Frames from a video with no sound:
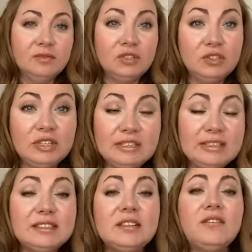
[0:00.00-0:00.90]
So
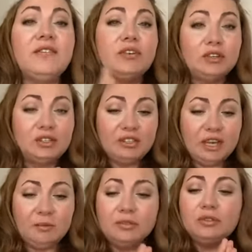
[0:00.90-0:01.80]
this is the first
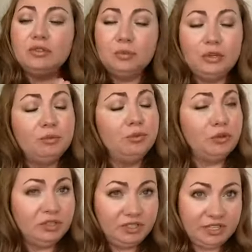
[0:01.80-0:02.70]
step, super important